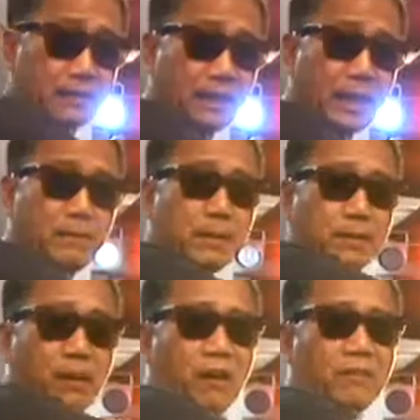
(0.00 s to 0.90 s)
the
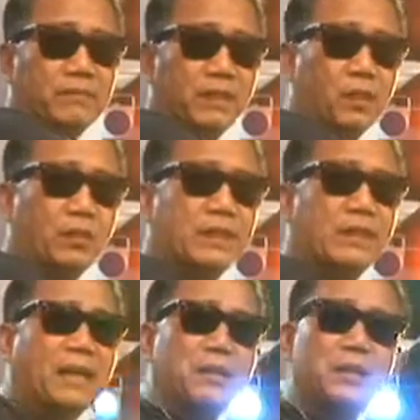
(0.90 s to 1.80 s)
image of the Holy
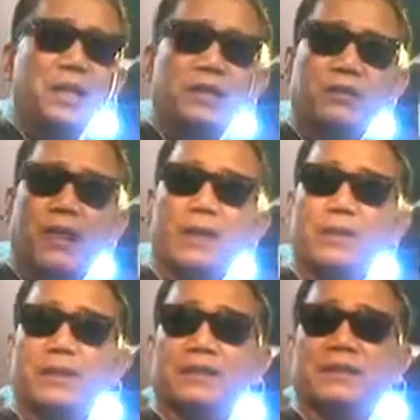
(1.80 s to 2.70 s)
God Jesus Christ
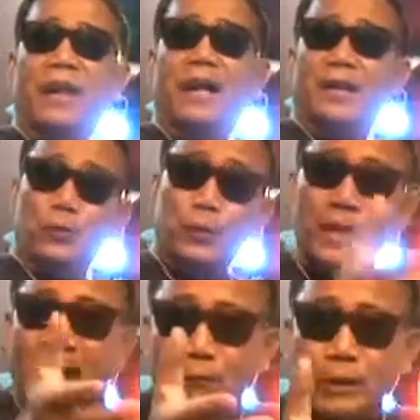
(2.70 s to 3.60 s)
appear in the sky, which
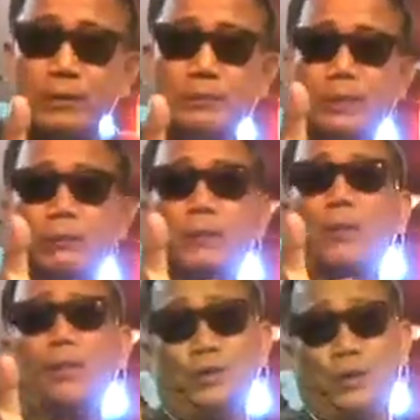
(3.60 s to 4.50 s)
I've been
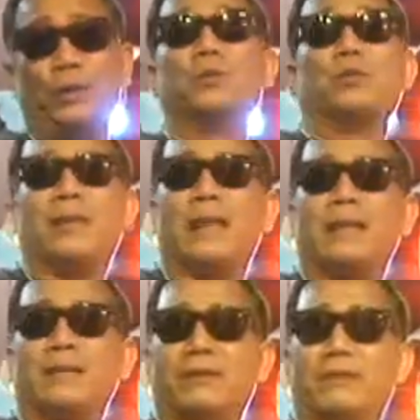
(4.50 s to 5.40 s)
reporting to you,
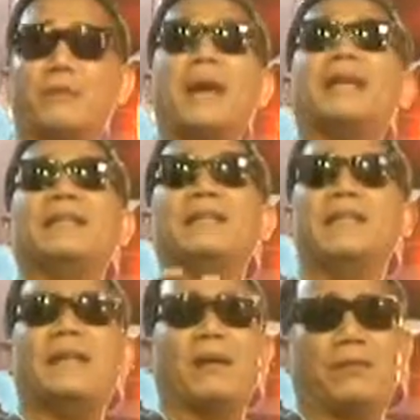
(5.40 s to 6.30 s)
right? For many
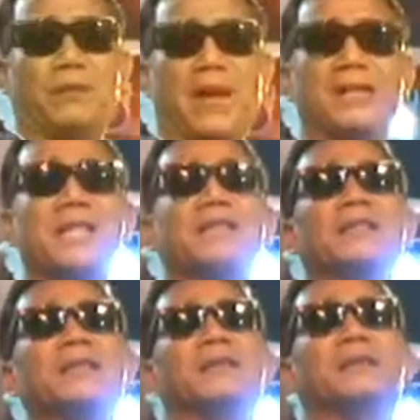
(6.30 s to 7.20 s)
years now, at least
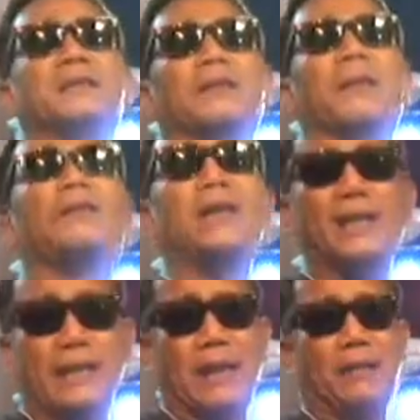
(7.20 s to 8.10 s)
3
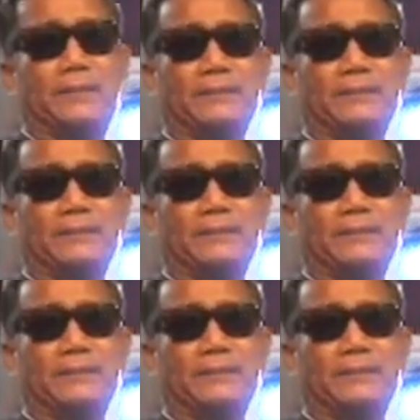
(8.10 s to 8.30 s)
years now.